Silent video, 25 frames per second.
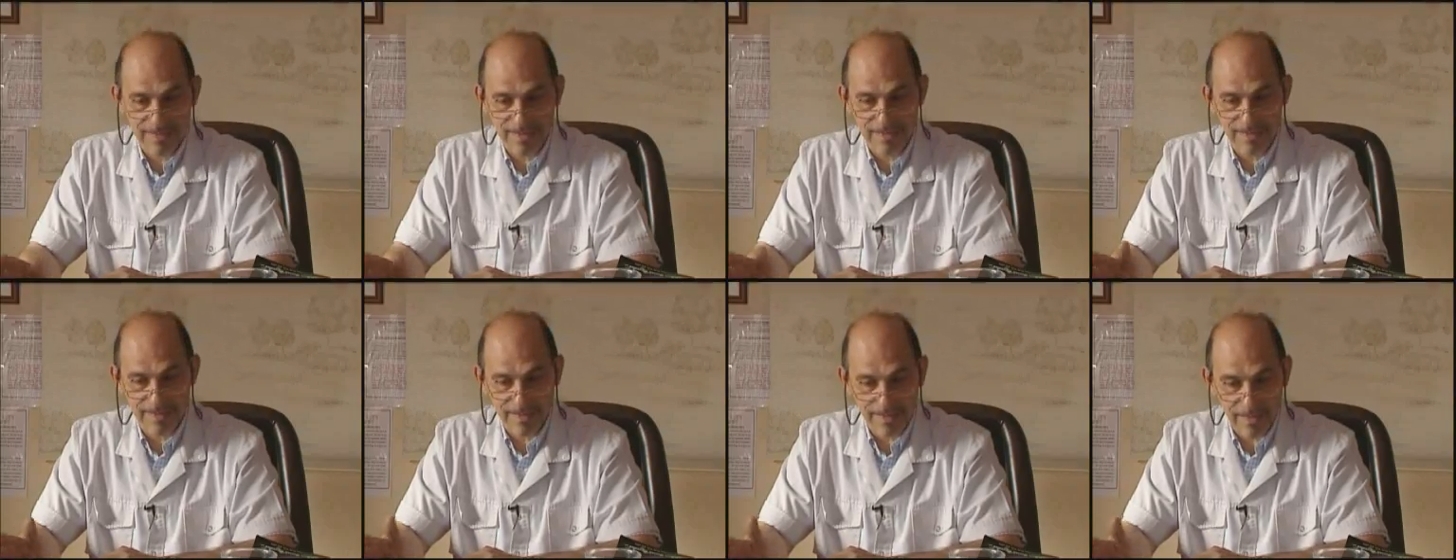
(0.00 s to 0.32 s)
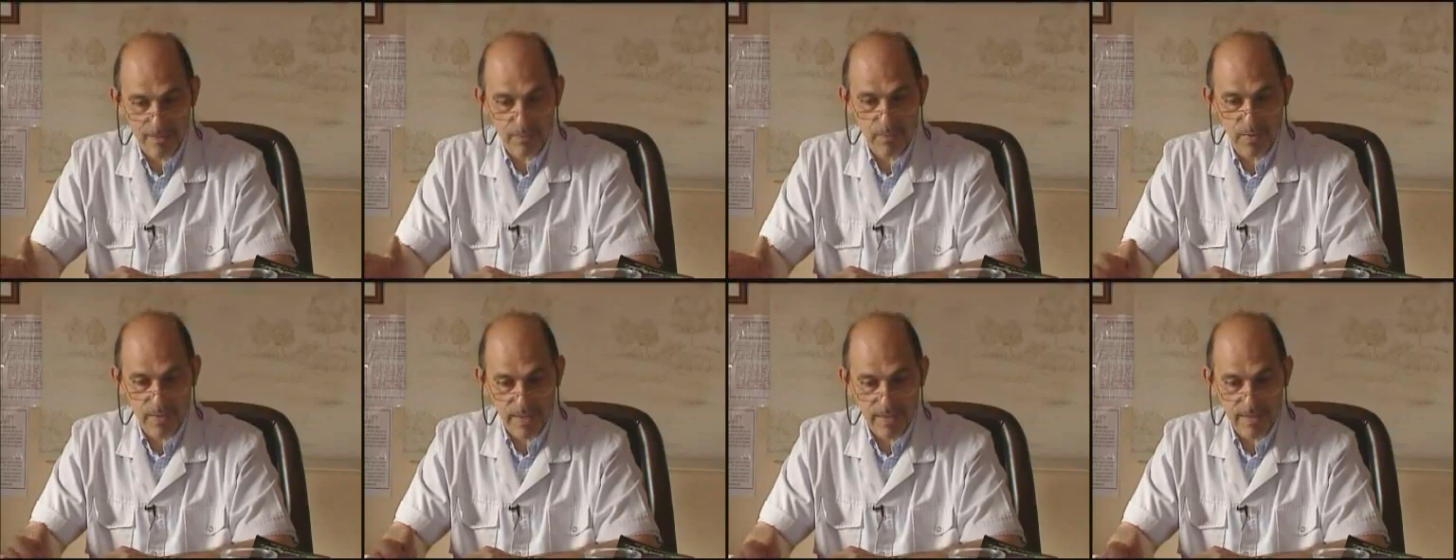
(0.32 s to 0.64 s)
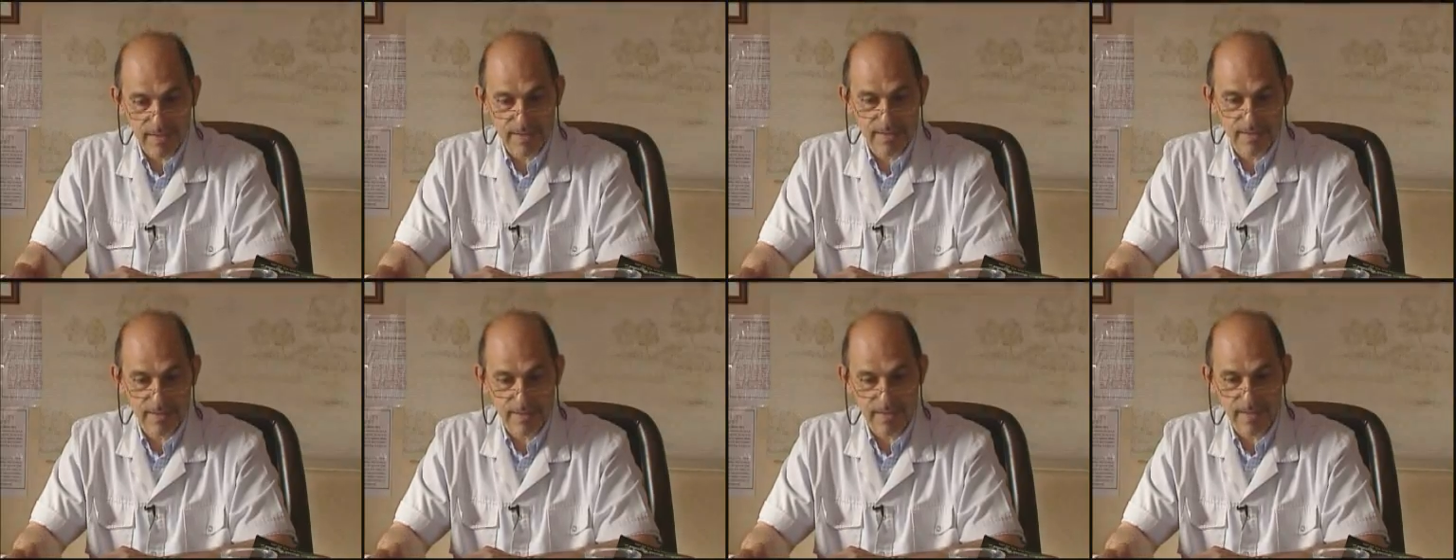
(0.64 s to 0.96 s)
that they
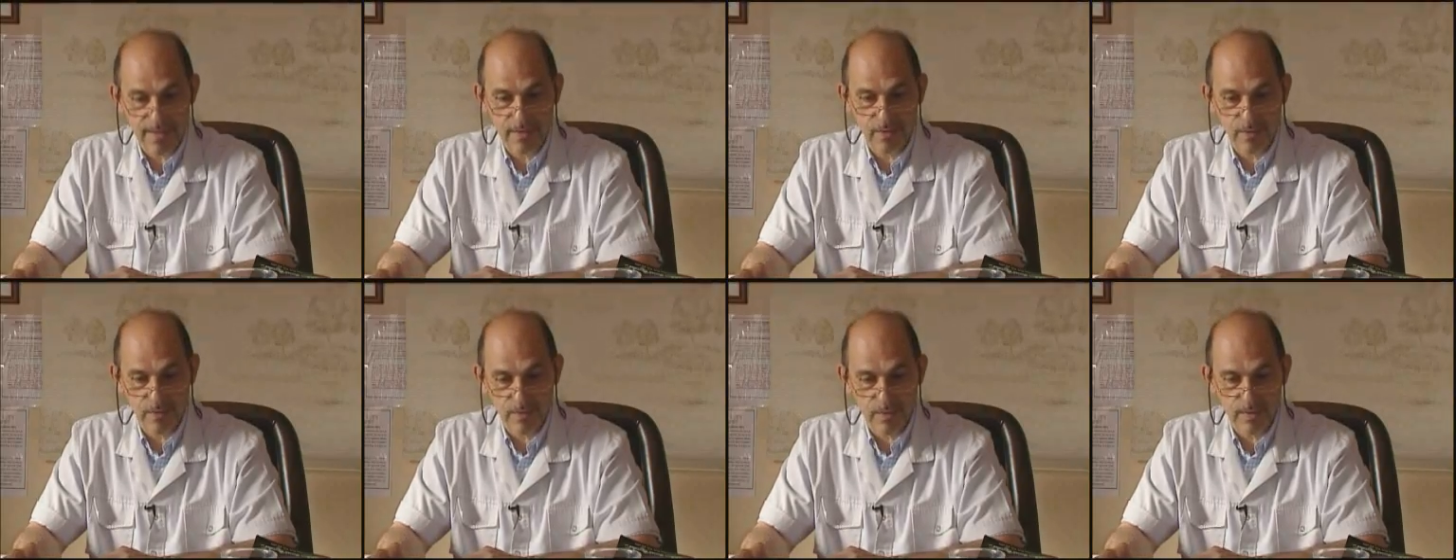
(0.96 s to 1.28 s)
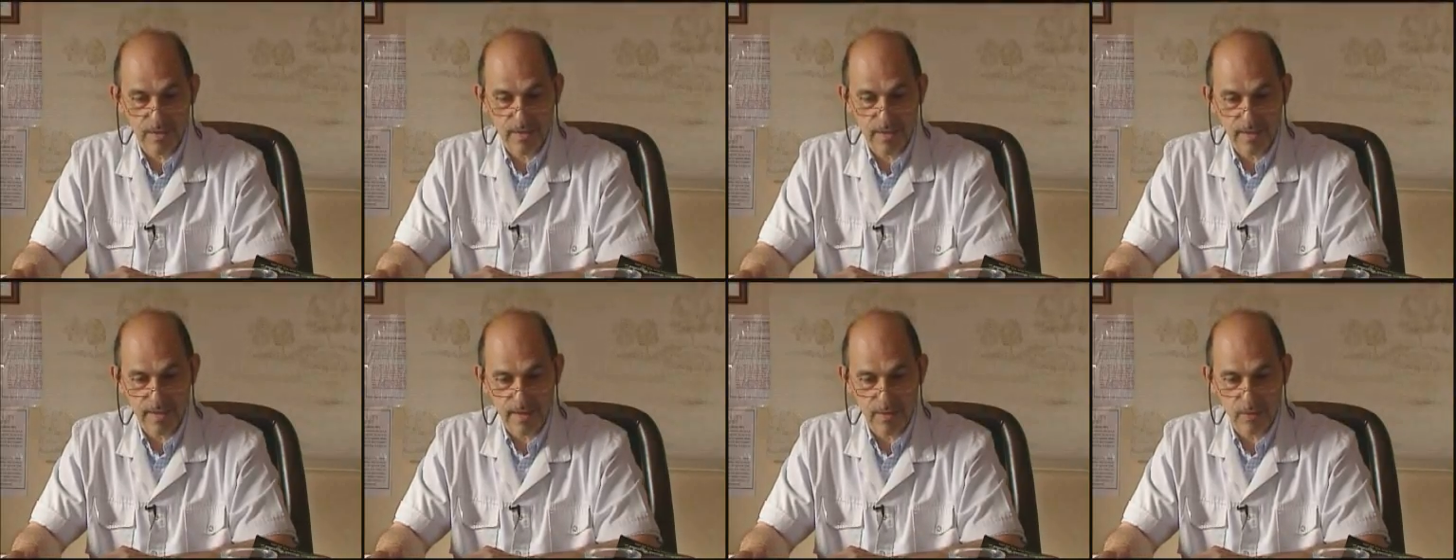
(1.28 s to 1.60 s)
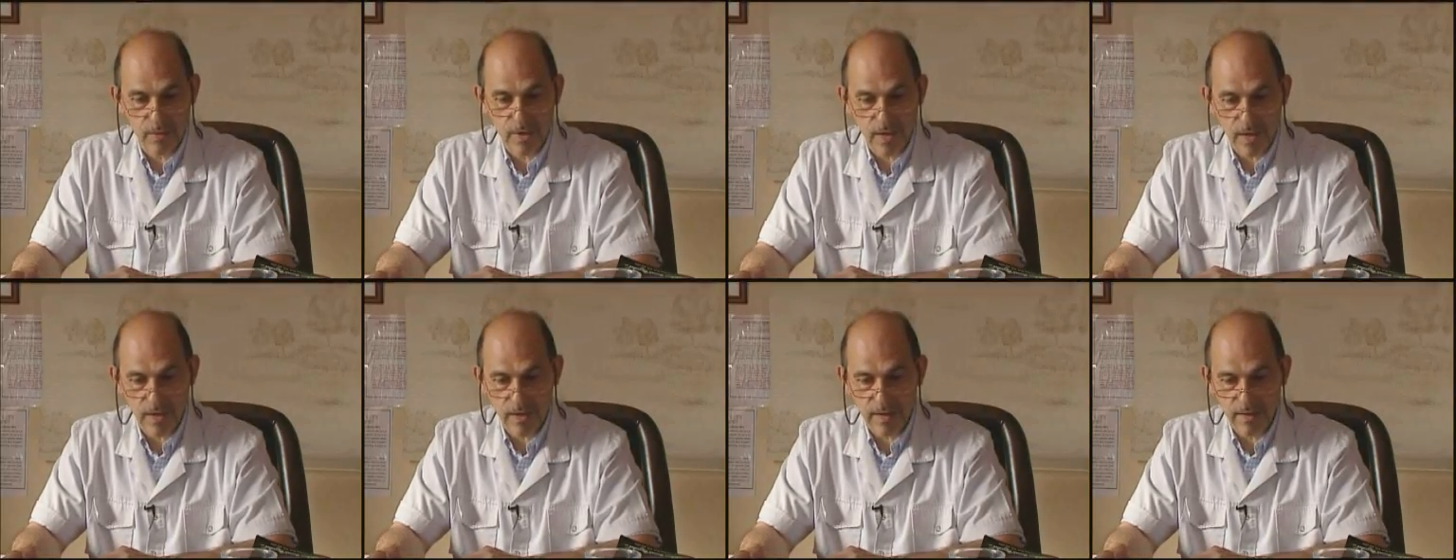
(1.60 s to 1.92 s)
place in our
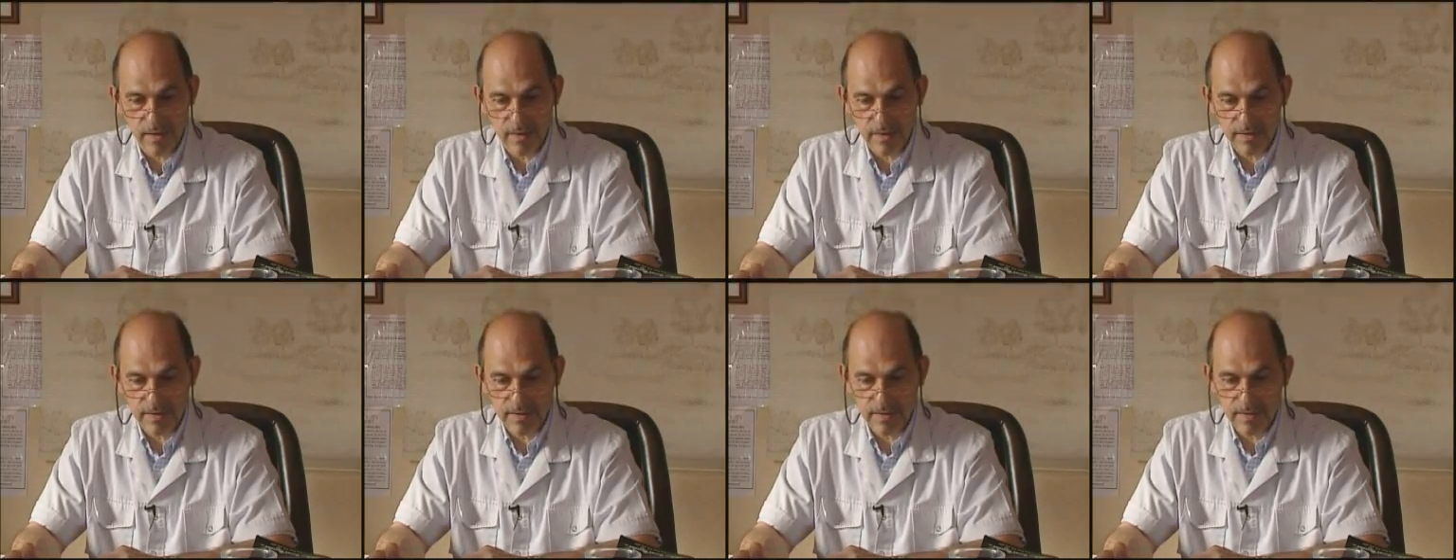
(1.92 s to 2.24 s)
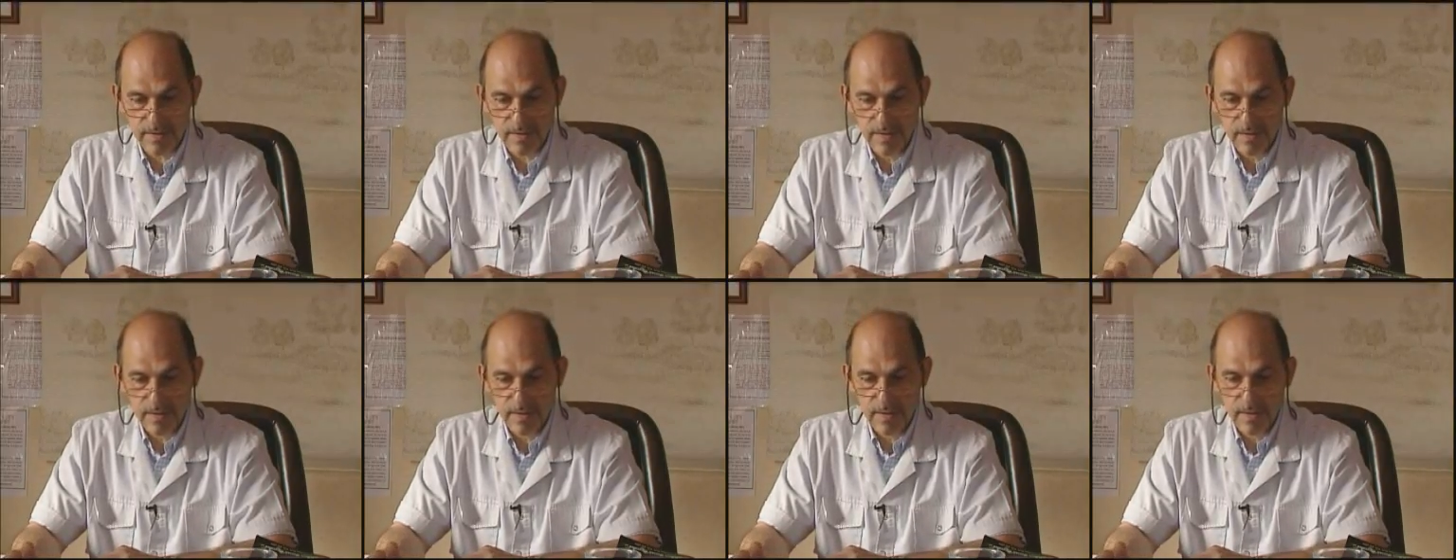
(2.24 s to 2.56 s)
cars.